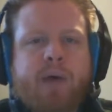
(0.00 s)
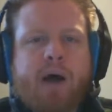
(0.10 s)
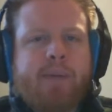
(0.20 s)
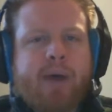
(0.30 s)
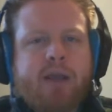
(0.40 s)

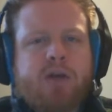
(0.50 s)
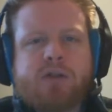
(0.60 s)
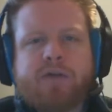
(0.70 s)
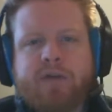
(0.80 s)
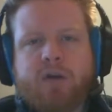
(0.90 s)
I might use
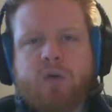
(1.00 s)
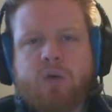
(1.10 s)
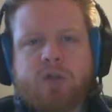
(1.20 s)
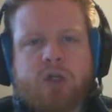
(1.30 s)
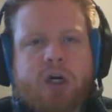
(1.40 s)
a few
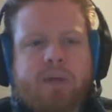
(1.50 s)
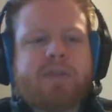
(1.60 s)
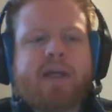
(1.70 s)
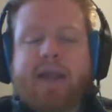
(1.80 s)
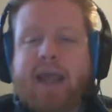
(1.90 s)
terms
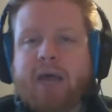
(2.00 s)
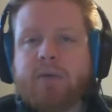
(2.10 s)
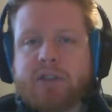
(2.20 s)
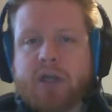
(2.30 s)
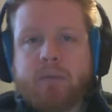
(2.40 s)
like
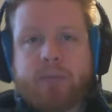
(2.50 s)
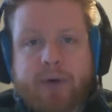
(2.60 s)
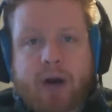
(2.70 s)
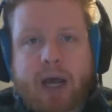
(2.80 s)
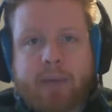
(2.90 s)
Amazon
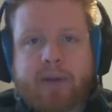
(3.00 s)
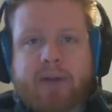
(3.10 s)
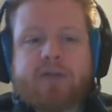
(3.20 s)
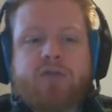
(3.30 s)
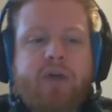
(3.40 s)
Prime in
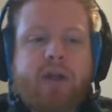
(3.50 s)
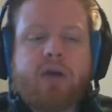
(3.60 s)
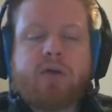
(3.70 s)
this video,